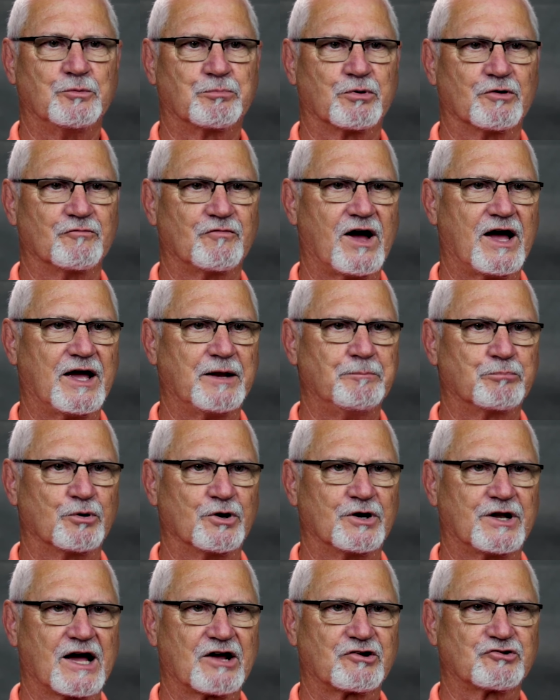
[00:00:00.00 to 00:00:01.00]
to provide
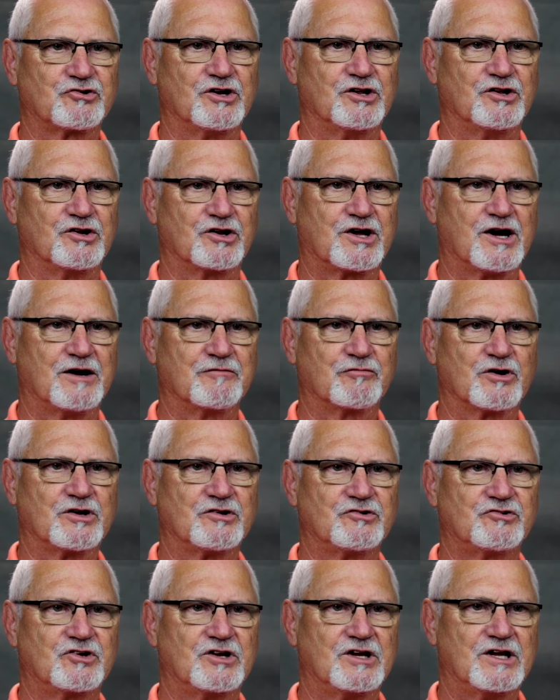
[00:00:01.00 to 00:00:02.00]
protection and
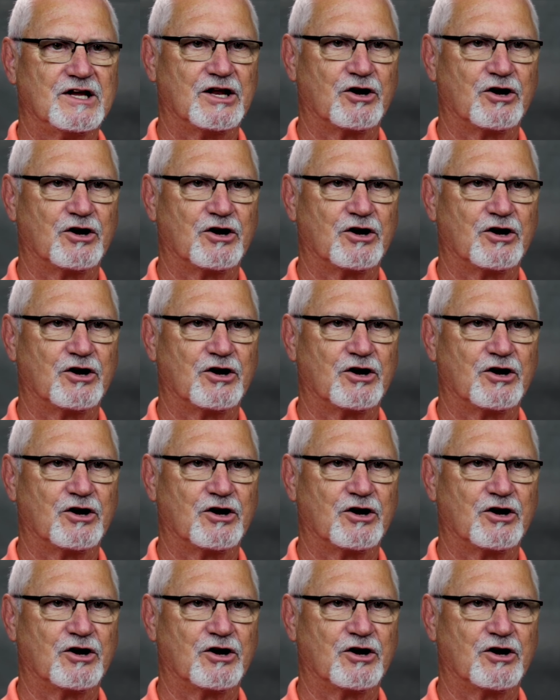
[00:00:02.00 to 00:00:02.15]
coverage